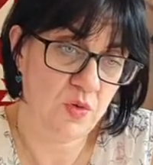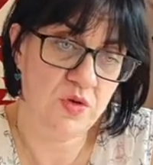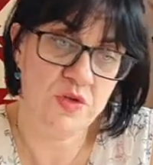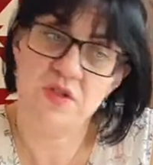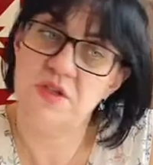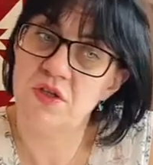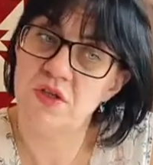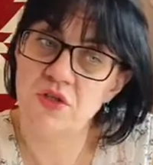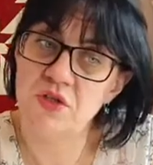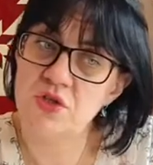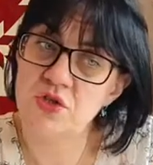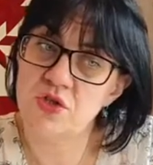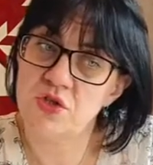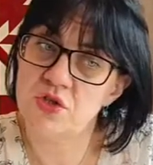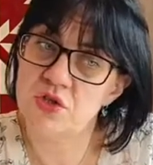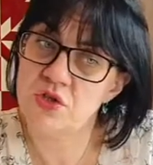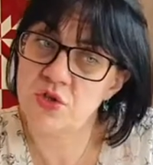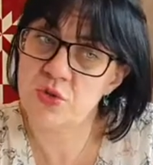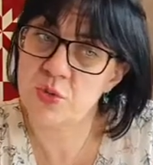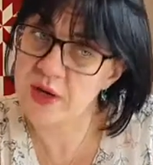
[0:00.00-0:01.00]
want
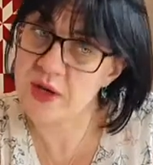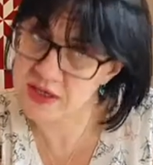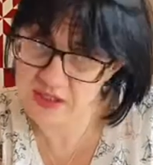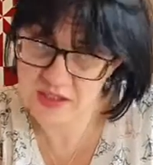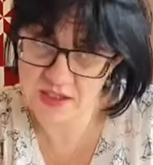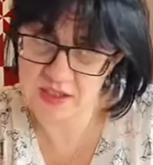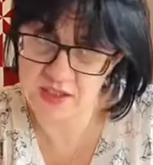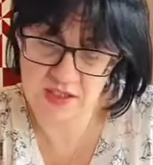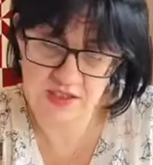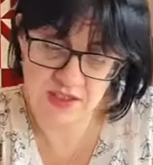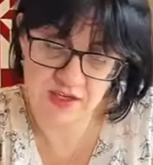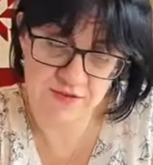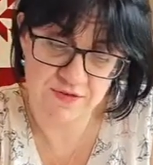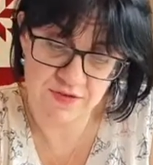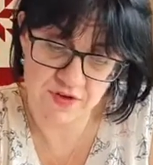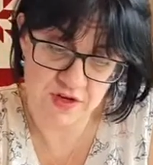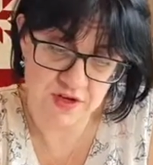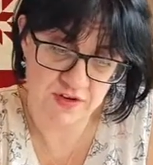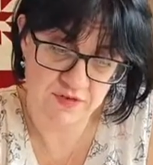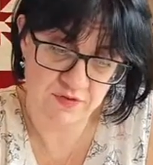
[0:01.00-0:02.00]

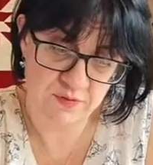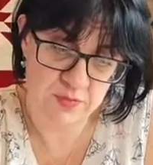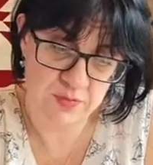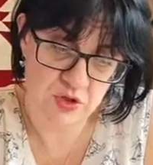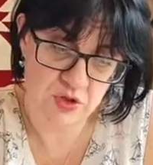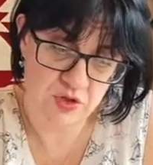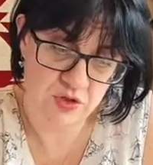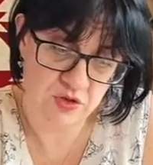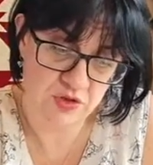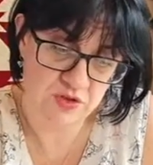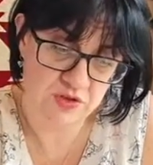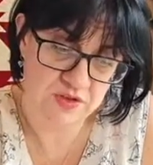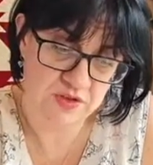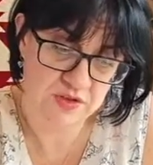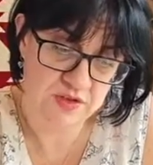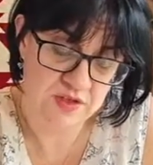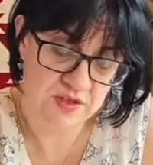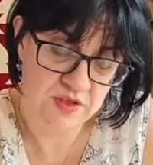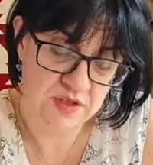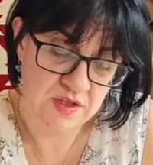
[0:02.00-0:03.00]
25
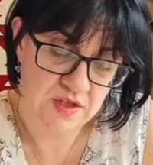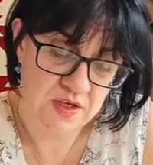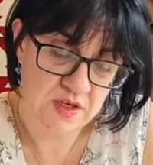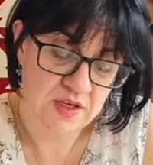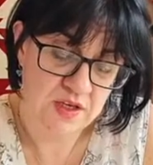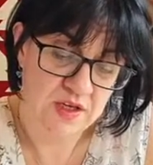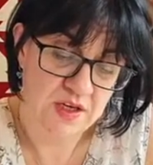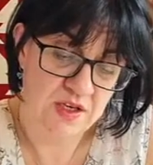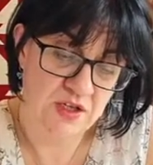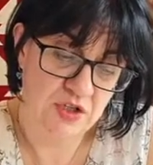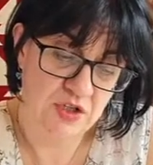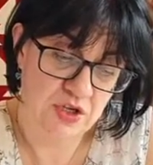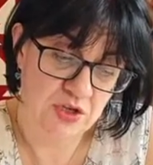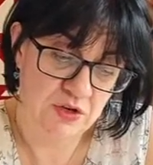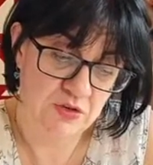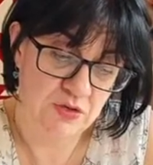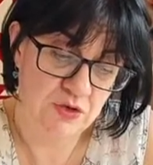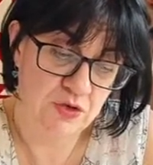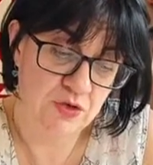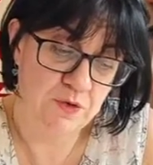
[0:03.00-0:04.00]
blocks in
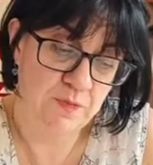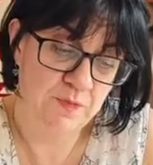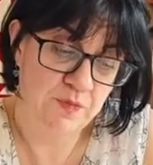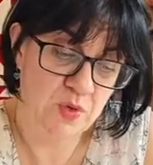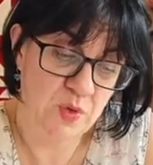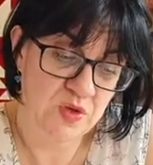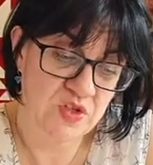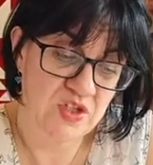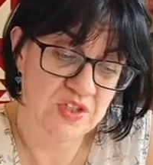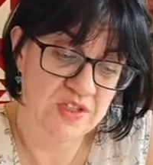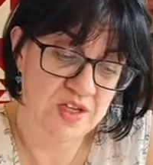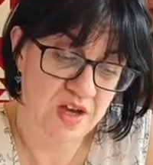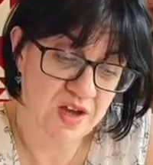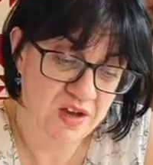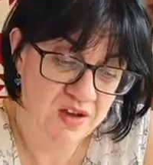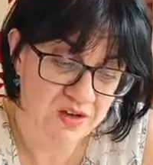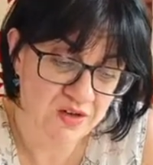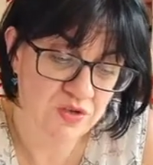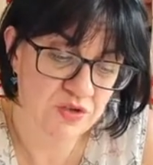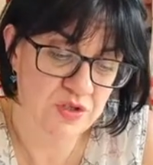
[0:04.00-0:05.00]
total, which is
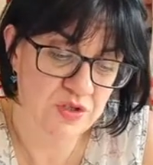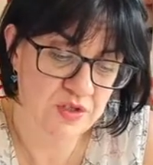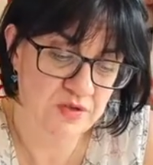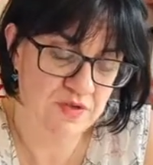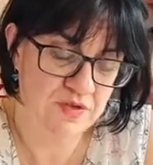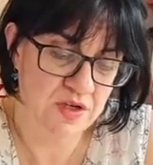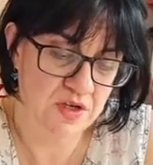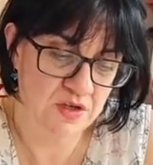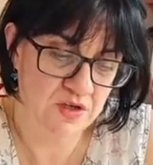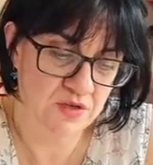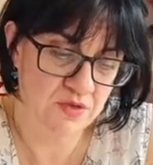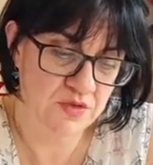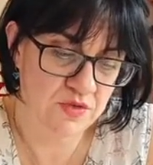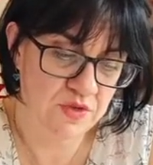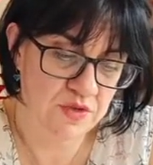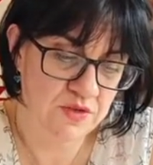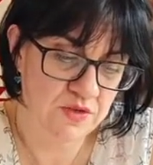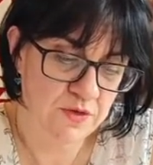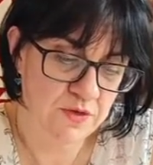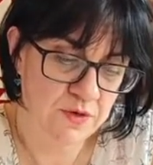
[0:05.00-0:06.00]
100 of
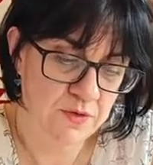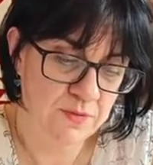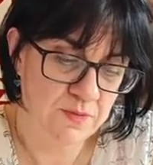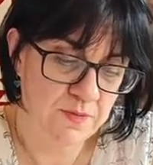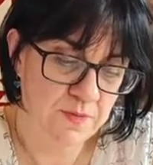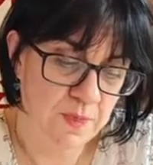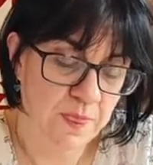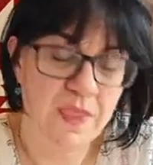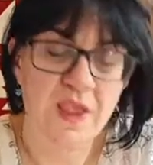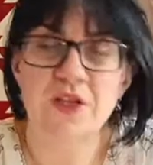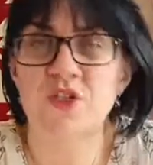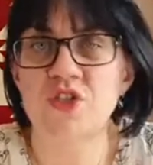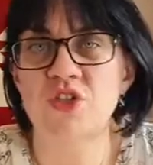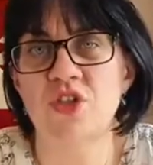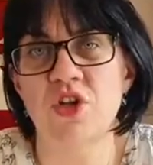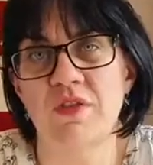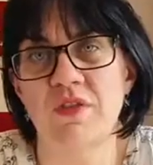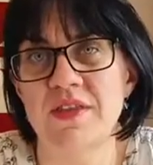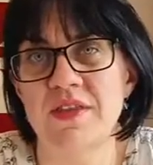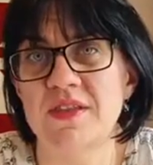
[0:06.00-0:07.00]
those.
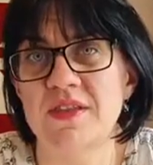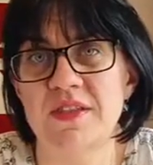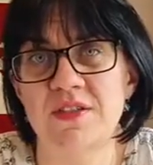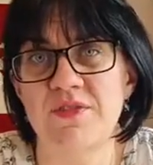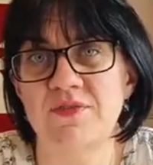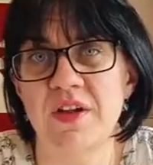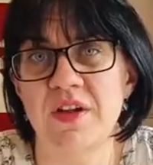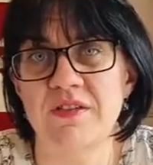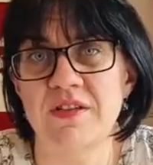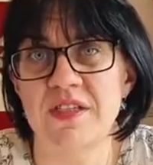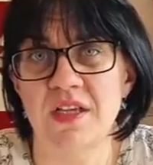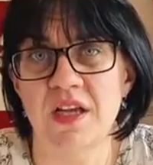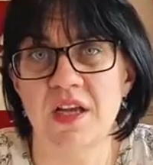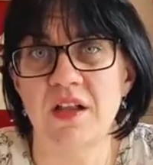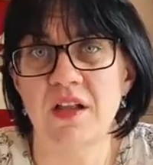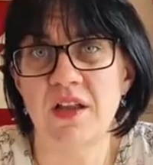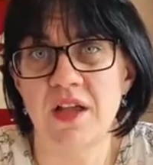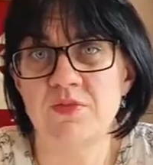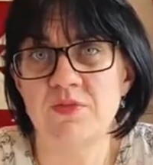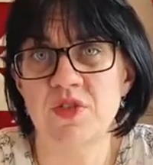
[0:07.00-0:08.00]
Sorry, this is very
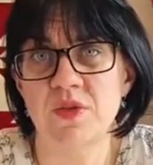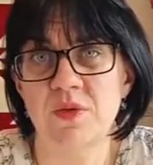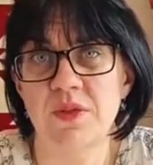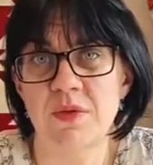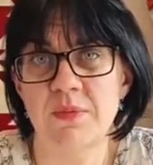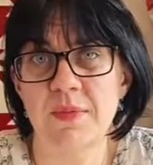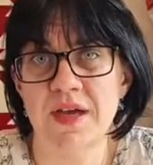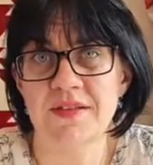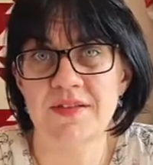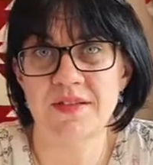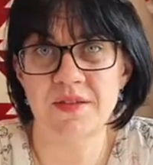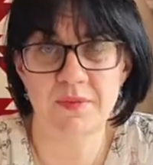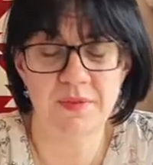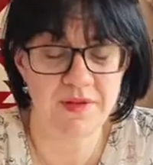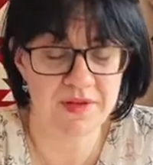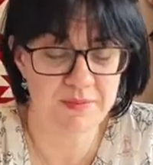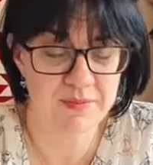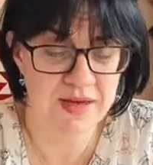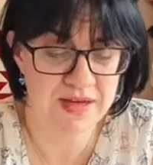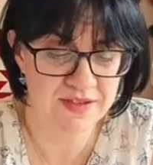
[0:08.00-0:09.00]
dull. I'm doing the maths,
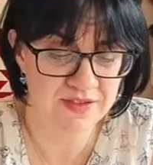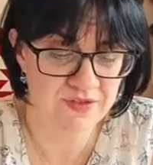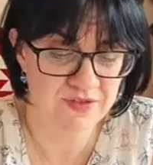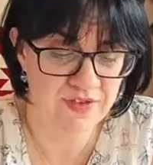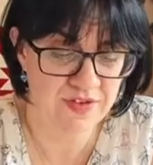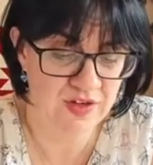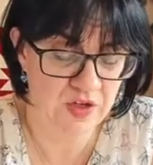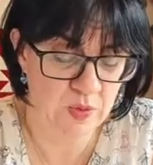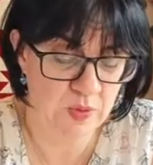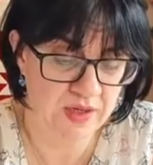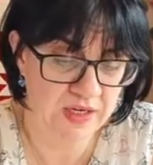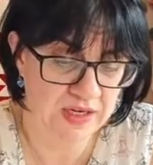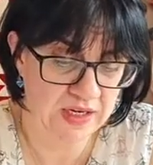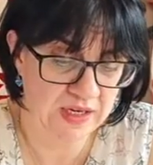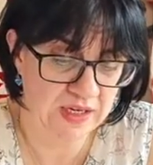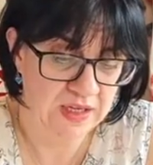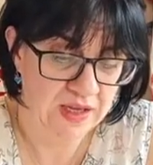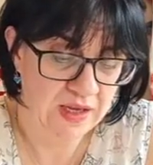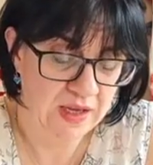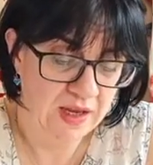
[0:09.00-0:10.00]
maths very
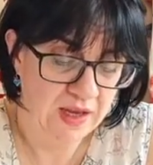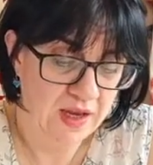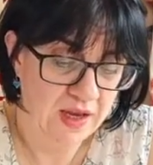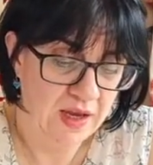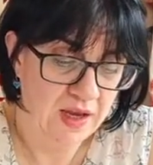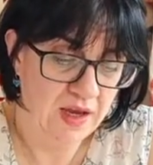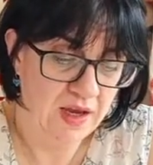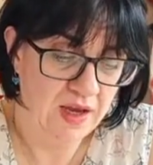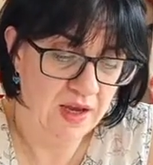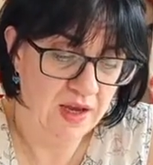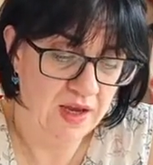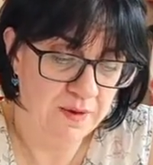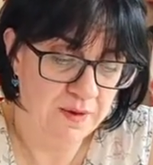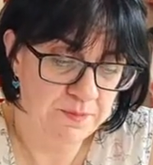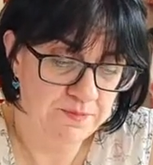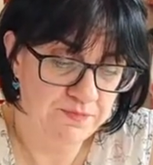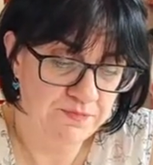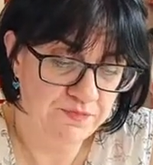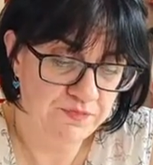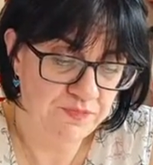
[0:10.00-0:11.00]
quickly.
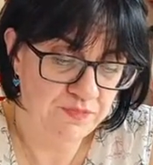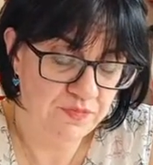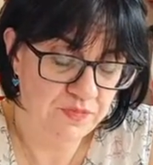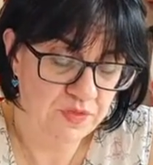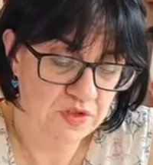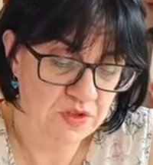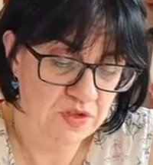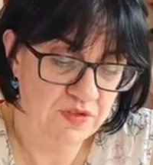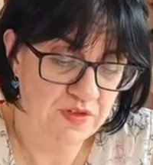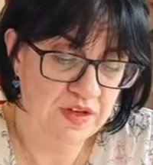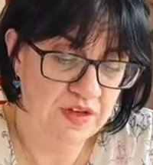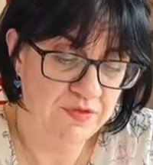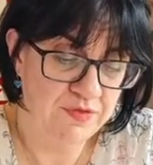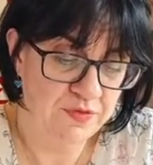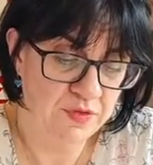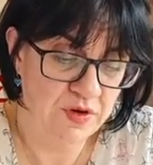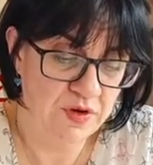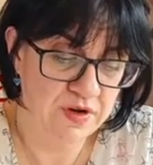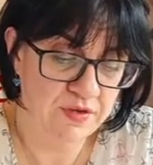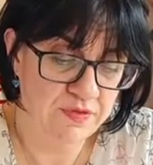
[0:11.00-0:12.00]
Um, so I
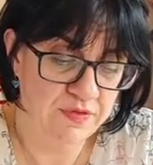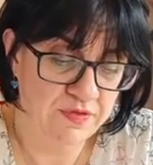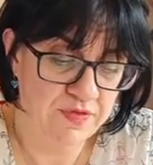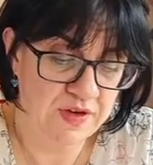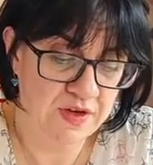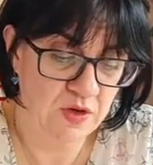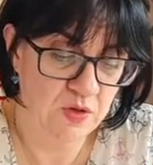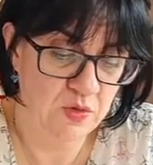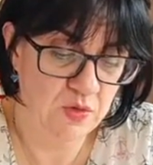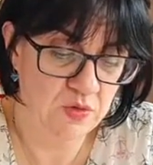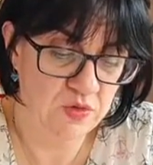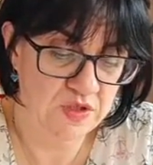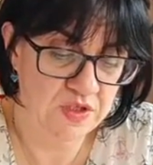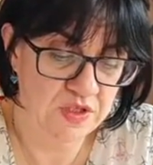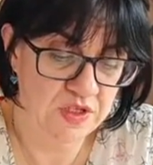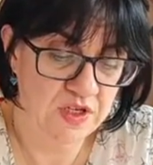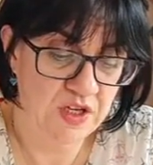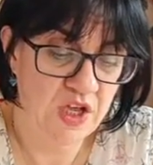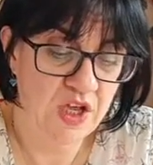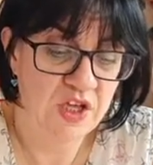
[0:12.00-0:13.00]
get four out of a fat
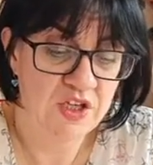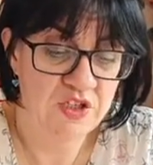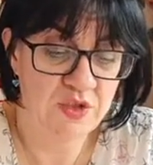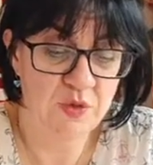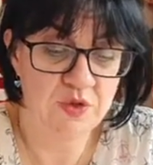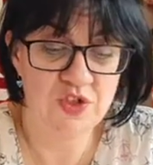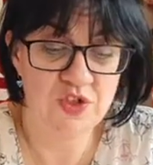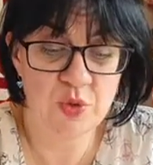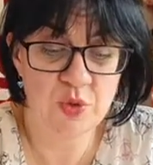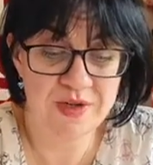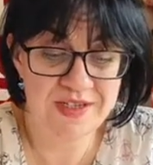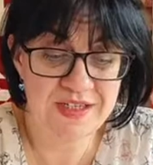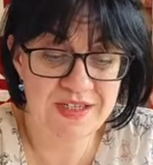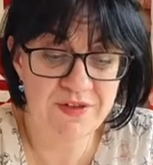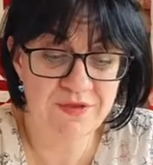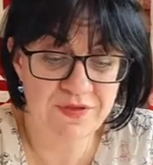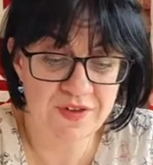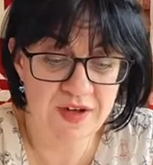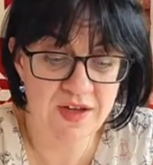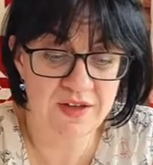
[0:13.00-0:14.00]
quarter. So you want
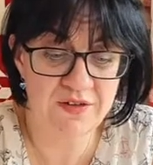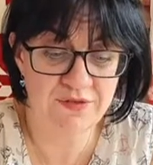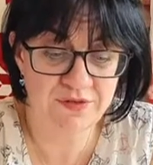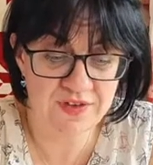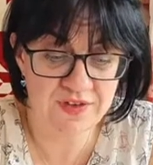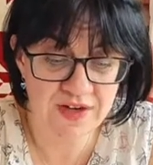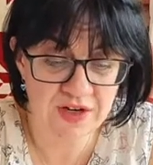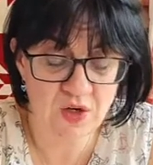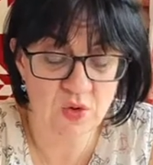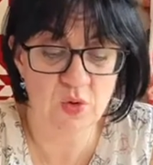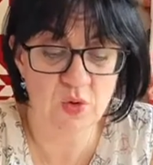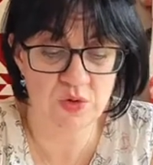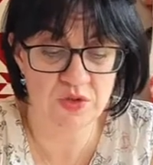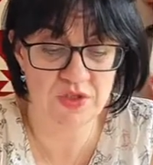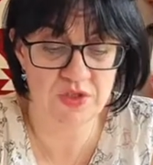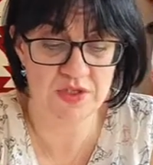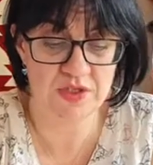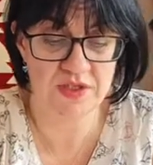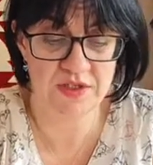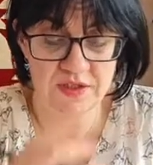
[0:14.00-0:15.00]
25 fat
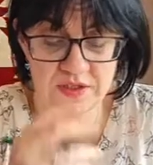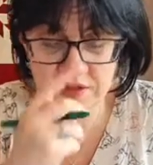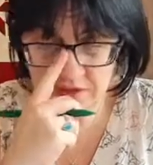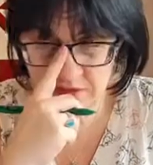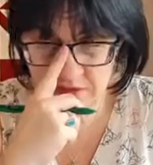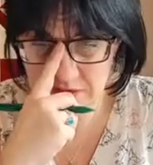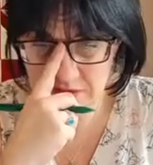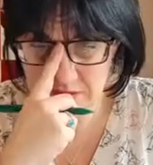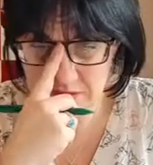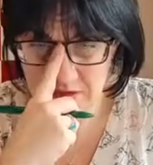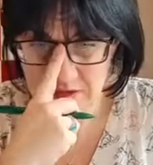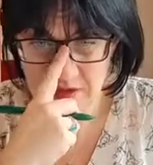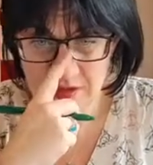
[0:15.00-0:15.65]
quarters